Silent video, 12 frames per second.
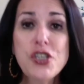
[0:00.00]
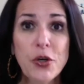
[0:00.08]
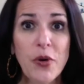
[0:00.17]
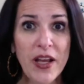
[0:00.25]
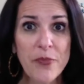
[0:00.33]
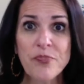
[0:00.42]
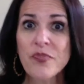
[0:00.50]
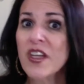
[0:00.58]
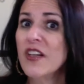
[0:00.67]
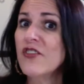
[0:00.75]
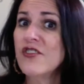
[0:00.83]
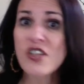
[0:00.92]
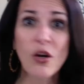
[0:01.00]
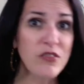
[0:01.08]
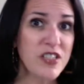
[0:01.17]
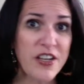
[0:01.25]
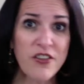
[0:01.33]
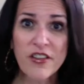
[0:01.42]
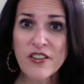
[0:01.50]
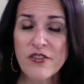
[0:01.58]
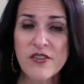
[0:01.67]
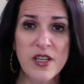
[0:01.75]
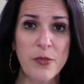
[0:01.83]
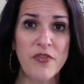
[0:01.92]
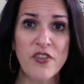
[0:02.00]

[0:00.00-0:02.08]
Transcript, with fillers: Do it. Don't say you're going to do something